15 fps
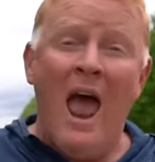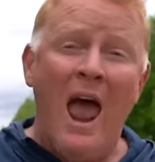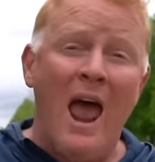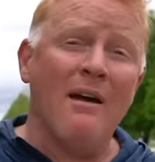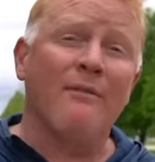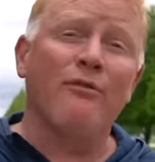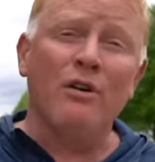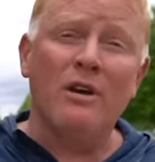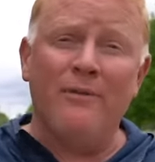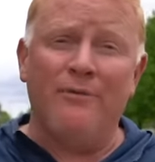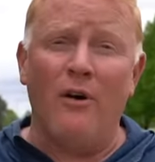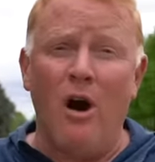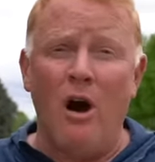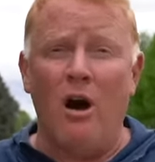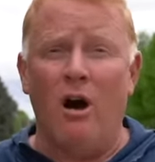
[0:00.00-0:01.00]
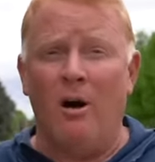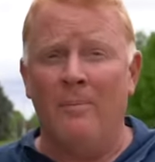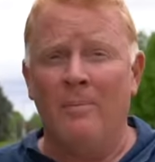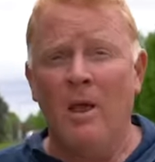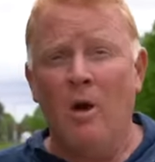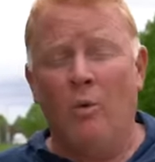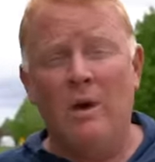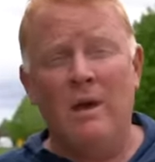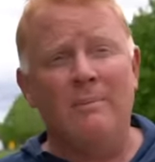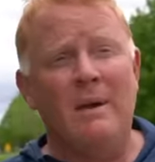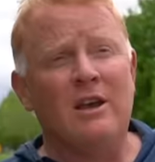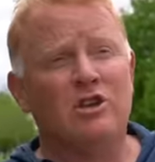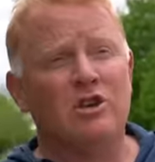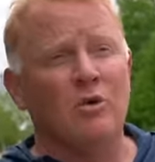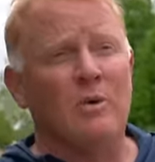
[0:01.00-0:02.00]
Every fall, we
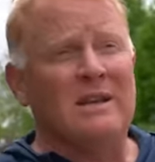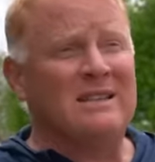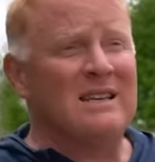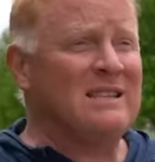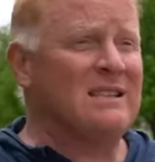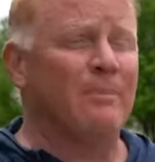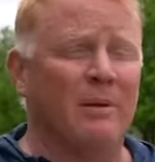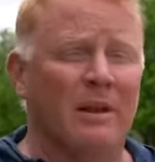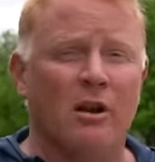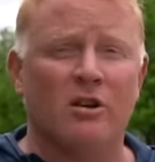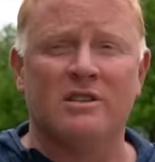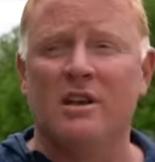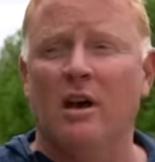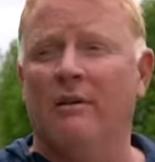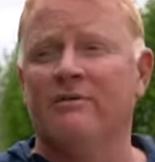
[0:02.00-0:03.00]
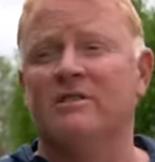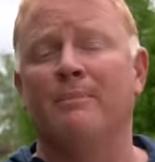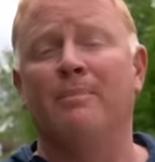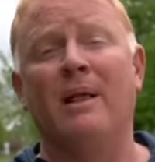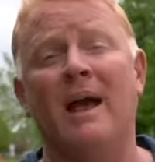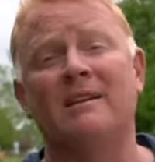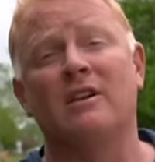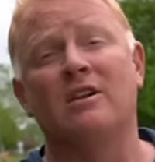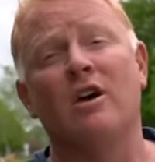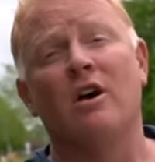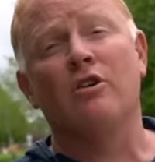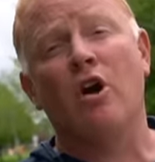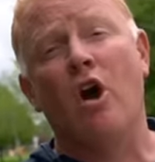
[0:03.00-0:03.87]
make sure we discipline ourselves to plant another